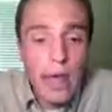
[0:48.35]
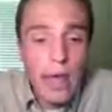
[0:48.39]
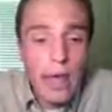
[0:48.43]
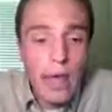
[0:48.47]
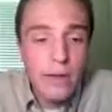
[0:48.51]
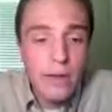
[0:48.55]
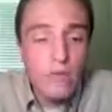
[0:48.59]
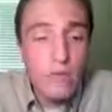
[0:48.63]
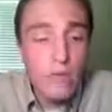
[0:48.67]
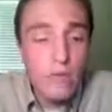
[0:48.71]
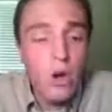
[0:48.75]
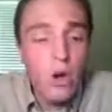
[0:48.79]

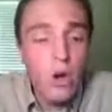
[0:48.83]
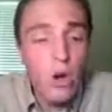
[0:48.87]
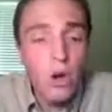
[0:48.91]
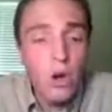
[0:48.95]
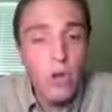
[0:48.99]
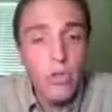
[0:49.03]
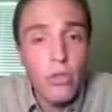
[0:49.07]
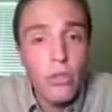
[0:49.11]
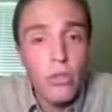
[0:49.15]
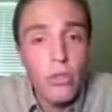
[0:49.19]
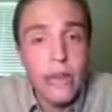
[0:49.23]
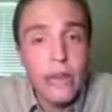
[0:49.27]
and
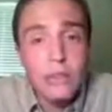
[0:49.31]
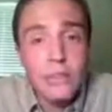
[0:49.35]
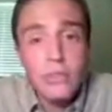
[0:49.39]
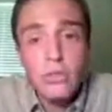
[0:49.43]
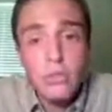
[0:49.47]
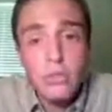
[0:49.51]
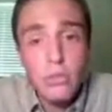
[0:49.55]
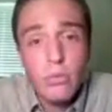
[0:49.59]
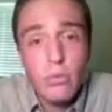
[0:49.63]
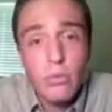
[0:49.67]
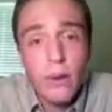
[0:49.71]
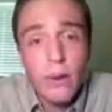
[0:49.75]
draw the
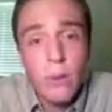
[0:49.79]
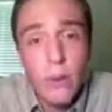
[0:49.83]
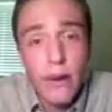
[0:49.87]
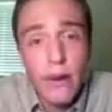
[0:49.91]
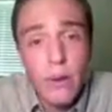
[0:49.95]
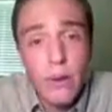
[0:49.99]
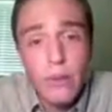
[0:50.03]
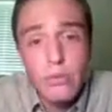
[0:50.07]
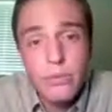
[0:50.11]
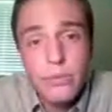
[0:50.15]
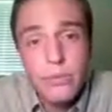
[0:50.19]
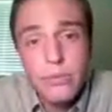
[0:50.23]
last 3
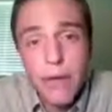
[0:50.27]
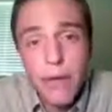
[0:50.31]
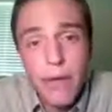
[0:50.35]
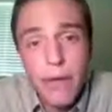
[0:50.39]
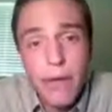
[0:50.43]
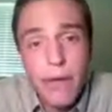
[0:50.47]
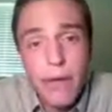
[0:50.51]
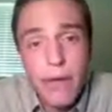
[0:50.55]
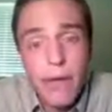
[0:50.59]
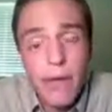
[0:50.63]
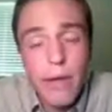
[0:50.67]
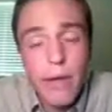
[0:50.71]
rounds
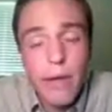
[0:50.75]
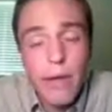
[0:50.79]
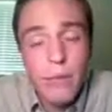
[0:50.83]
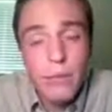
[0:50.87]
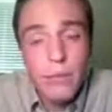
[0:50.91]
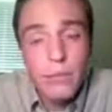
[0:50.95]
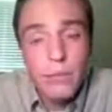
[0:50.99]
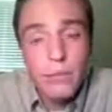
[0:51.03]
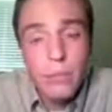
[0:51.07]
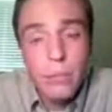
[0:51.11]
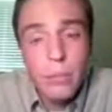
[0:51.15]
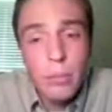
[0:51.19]

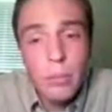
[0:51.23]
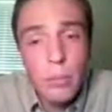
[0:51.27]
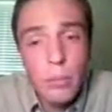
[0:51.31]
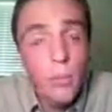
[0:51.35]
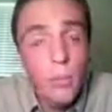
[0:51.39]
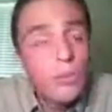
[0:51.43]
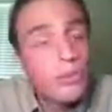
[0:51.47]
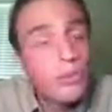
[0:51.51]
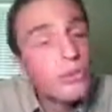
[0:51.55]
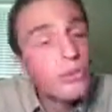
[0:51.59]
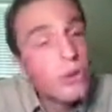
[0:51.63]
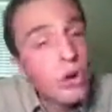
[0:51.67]
and was able
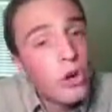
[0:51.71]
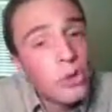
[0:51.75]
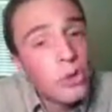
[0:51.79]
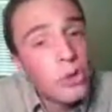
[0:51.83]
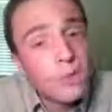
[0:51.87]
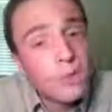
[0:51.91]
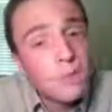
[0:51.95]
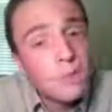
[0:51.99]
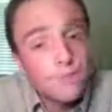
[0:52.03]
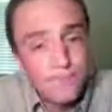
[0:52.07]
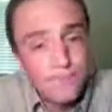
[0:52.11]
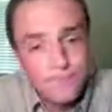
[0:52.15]
to win the
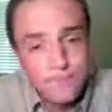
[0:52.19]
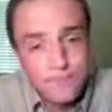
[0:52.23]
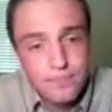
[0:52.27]
tournament.